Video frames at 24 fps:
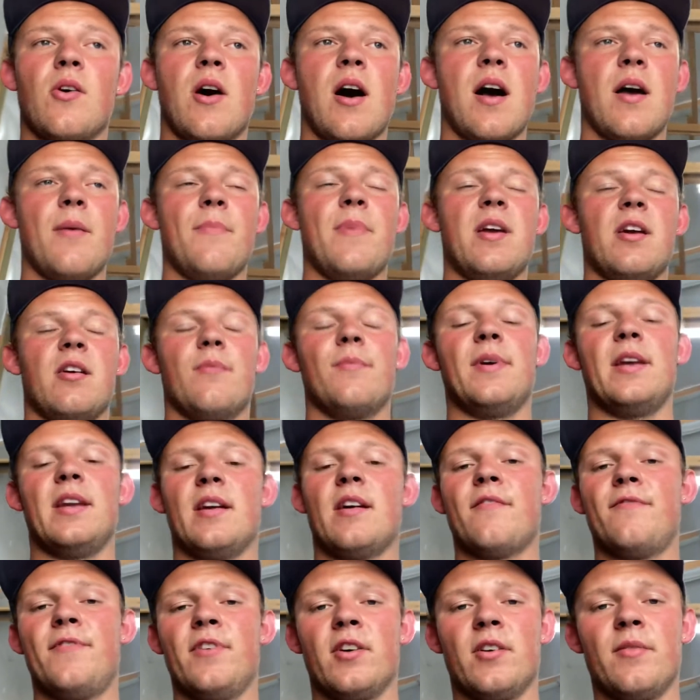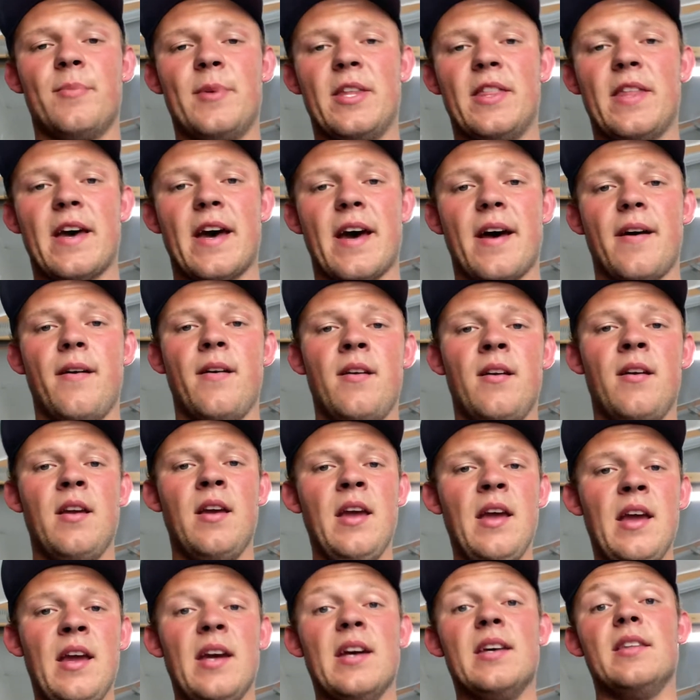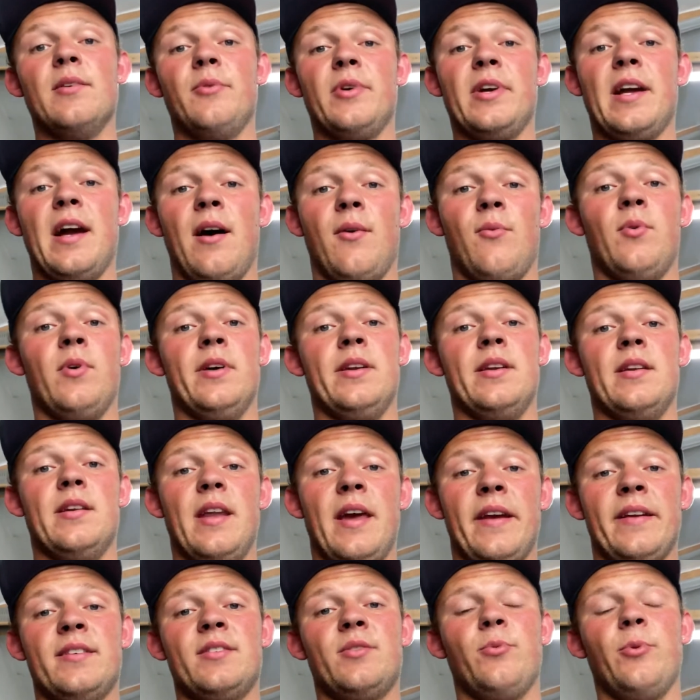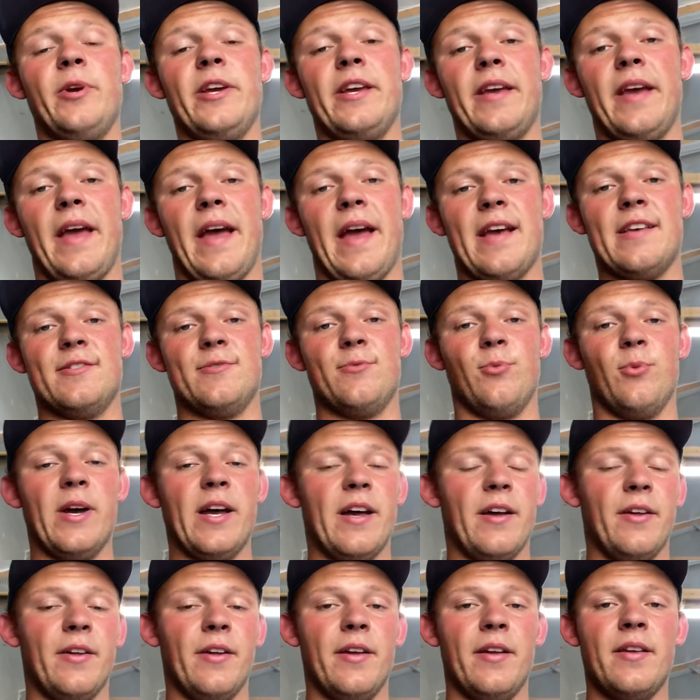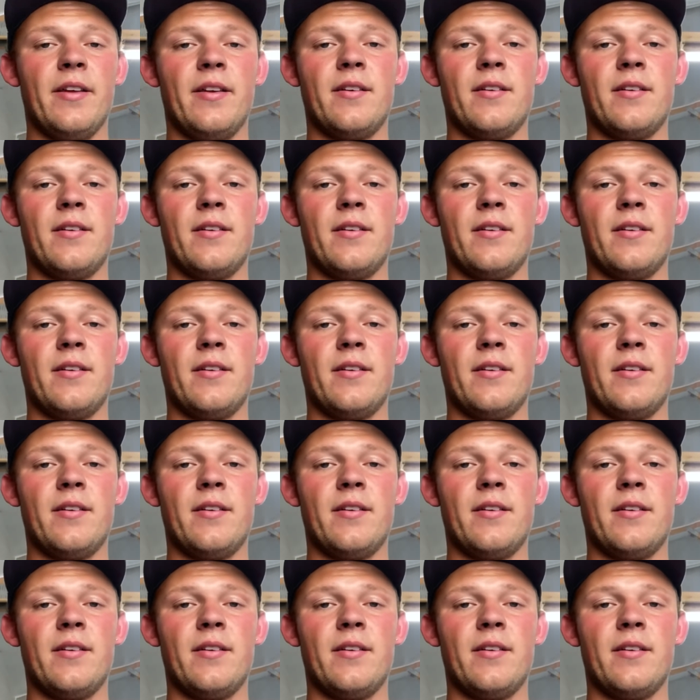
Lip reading: I may or may not film at that. And then we got one next week as well.